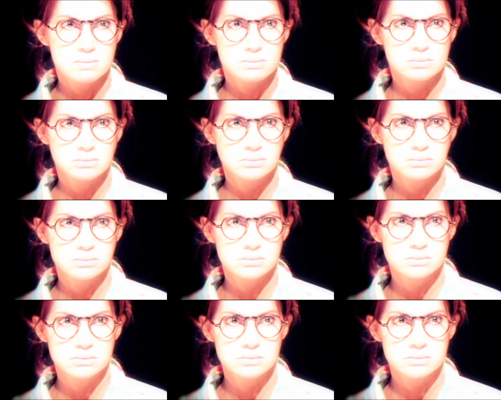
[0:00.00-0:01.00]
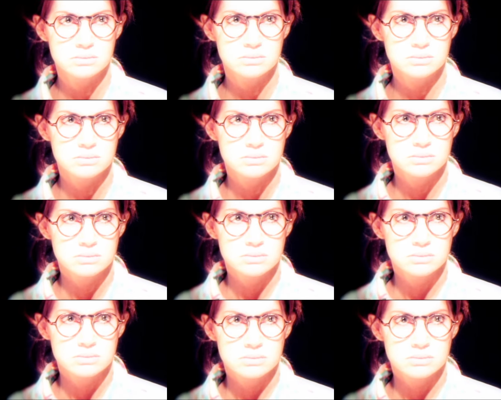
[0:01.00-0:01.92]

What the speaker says: No one is speaking in this clip.